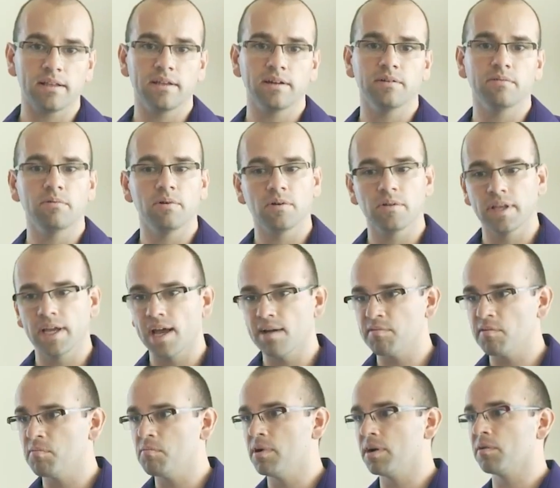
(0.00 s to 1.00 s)
we're only
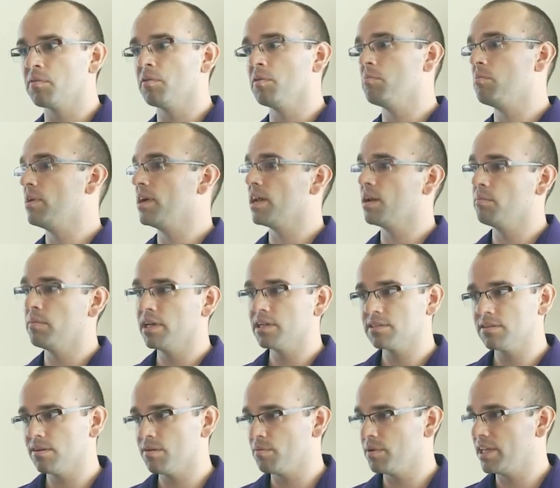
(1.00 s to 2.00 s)
having one group, we got to make
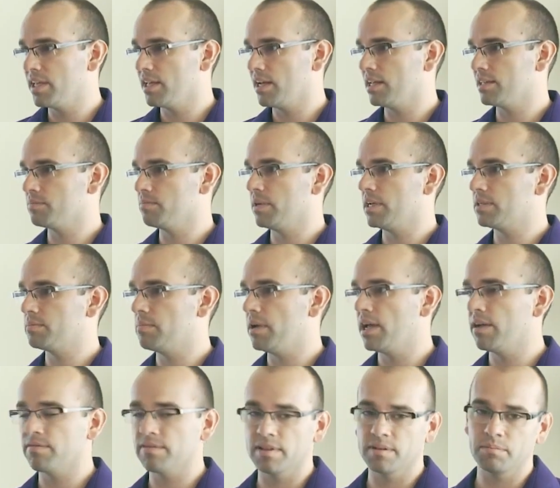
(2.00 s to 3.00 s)
sure we get as much
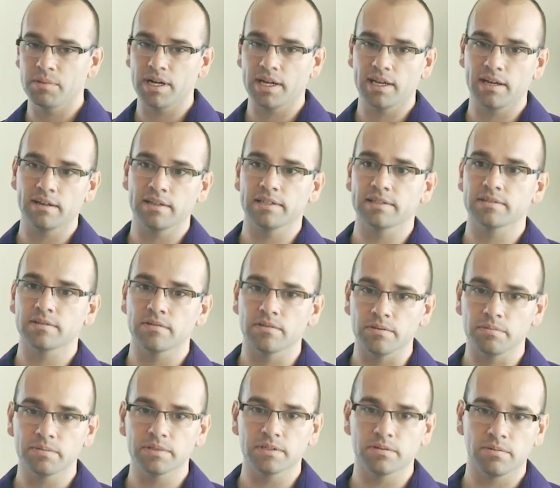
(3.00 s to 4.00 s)
bang for the buck out of this
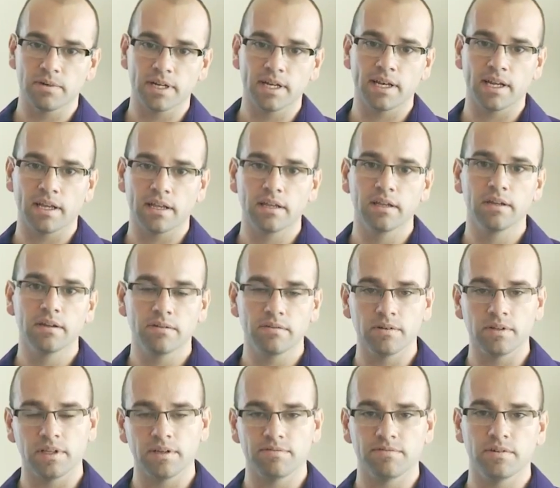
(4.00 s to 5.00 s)
group, so we're going to
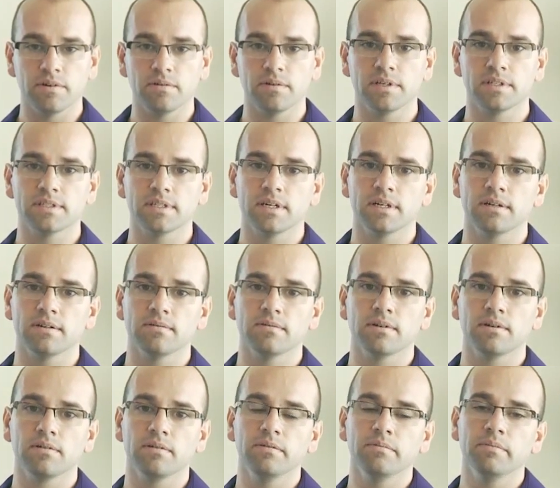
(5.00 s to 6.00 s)
really focus our
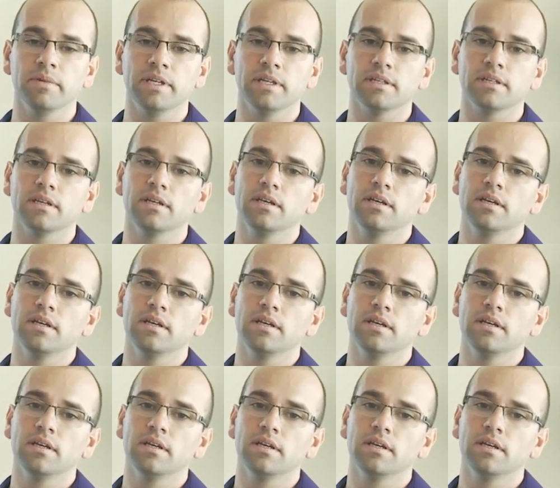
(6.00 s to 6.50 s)
recruitment.